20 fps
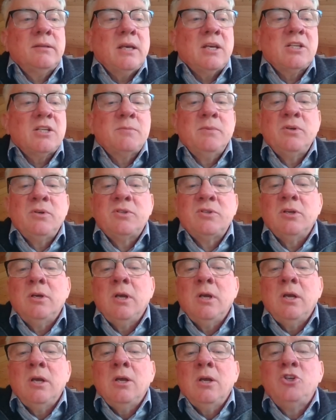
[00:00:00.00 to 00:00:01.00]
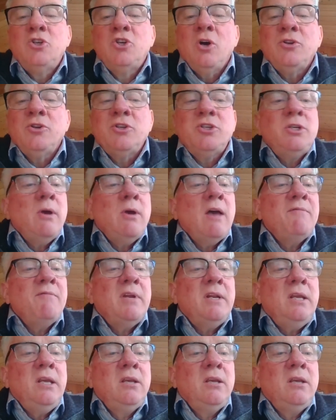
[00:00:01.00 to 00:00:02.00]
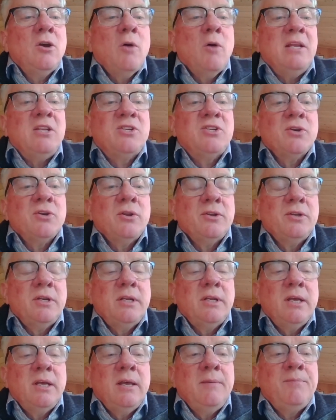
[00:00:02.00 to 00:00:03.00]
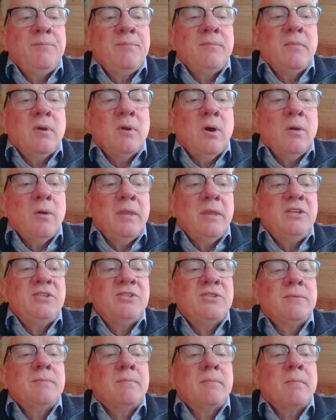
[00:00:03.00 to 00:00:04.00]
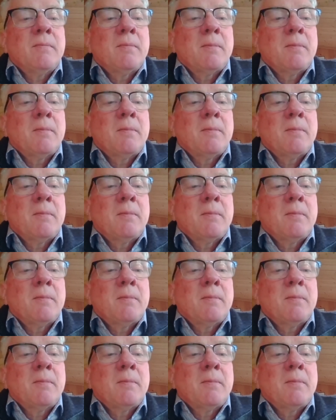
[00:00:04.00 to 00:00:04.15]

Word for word: Thanks, Moussa. John, do you have any comments on on this?